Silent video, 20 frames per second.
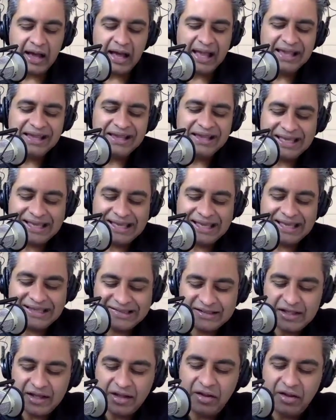I
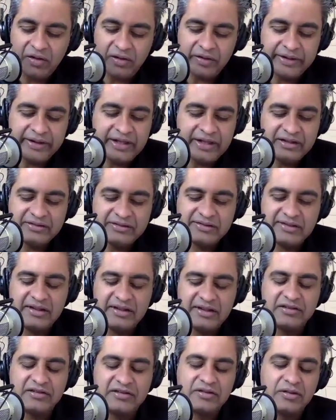still
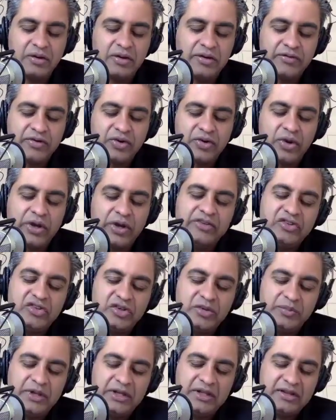is is sort of
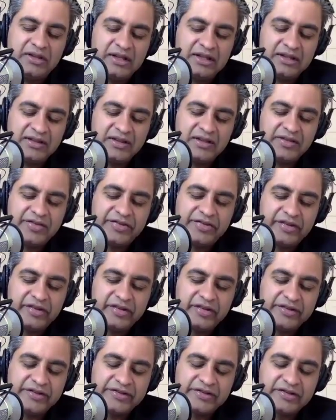crazy to me that this
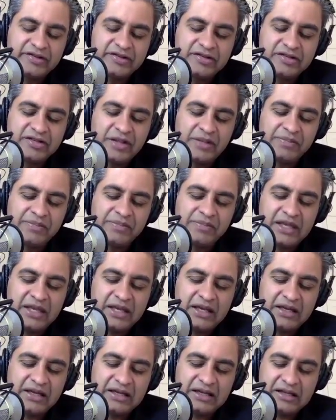is
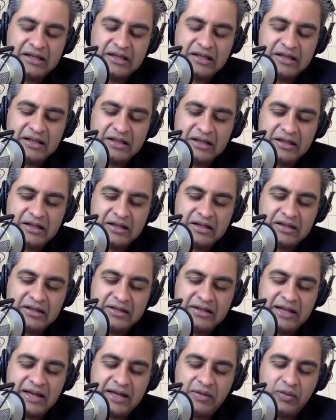something
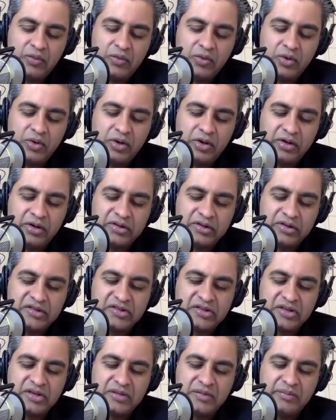that
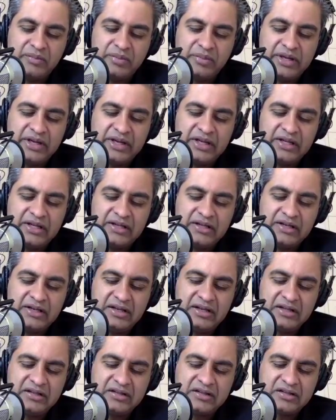works, but it
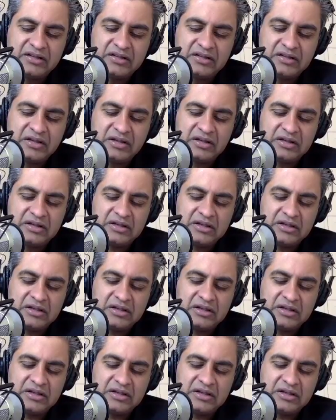it's